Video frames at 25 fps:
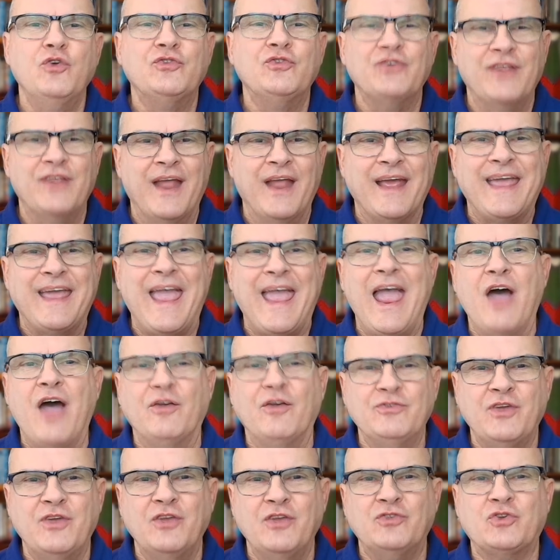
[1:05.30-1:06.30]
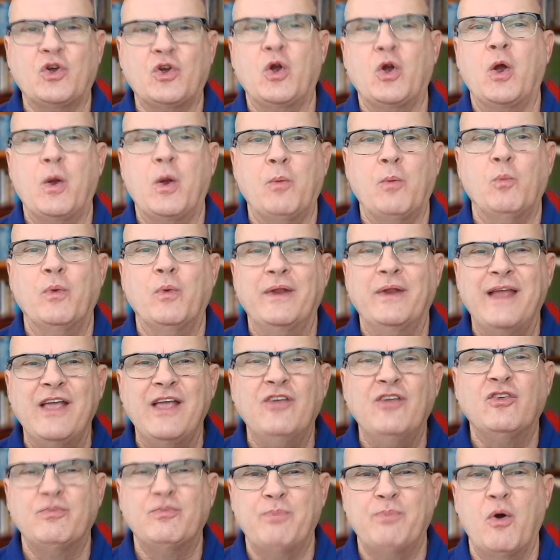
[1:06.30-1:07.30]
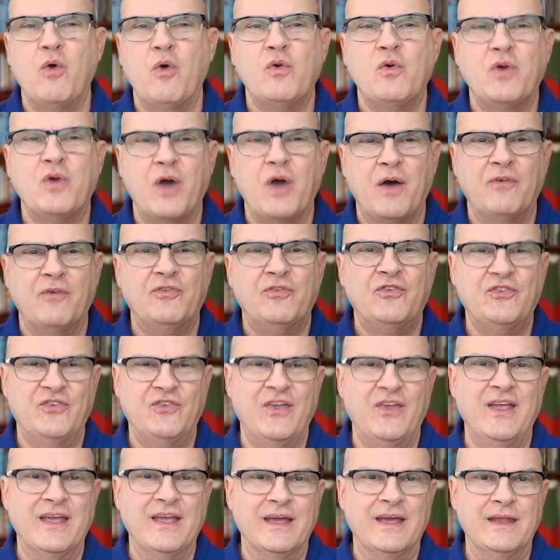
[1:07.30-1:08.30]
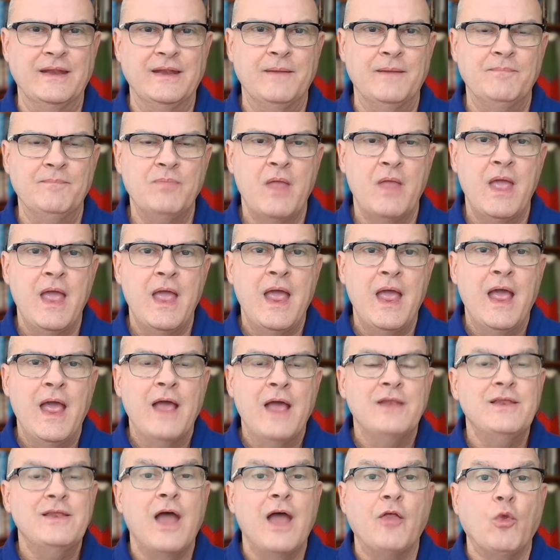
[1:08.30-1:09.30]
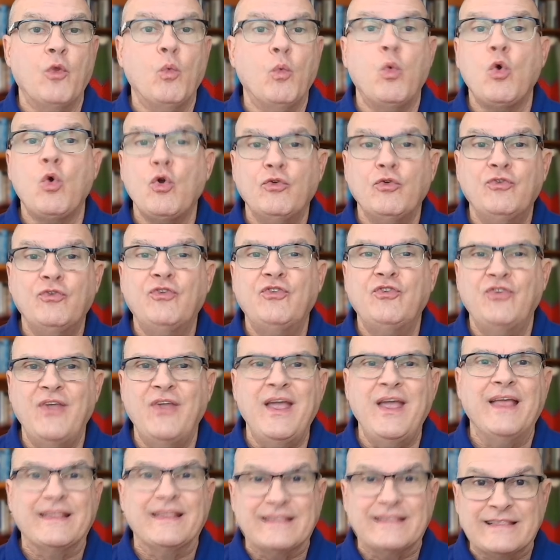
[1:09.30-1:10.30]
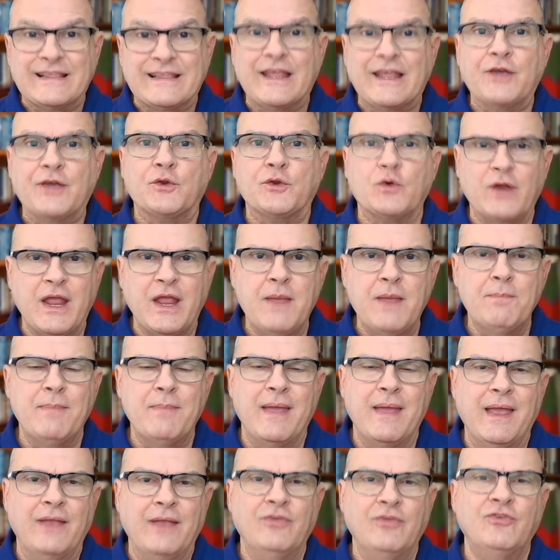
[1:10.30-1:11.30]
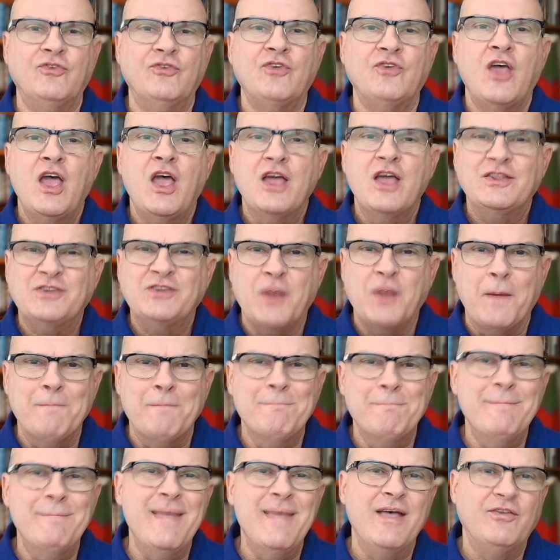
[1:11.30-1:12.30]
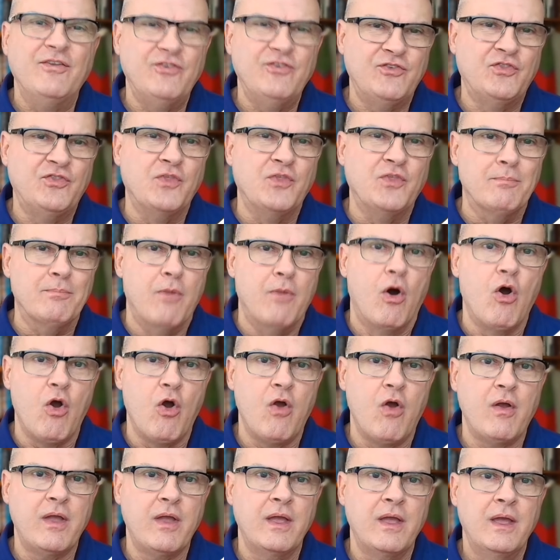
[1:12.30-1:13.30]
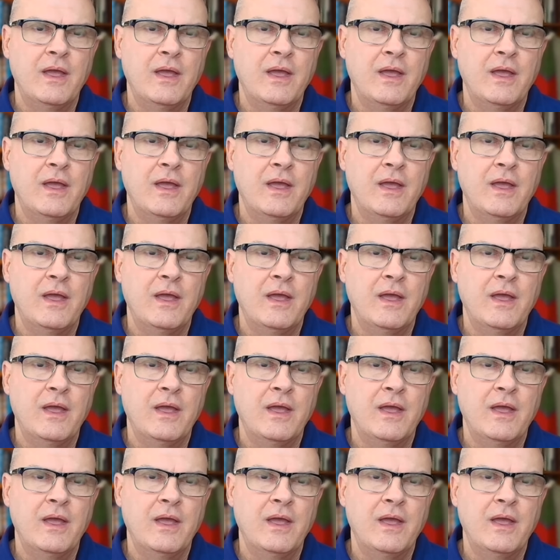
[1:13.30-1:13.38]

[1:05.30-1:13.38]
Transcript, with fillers: an accounting term when he spoke of sin. Now, the word sin literally means to miss the mark.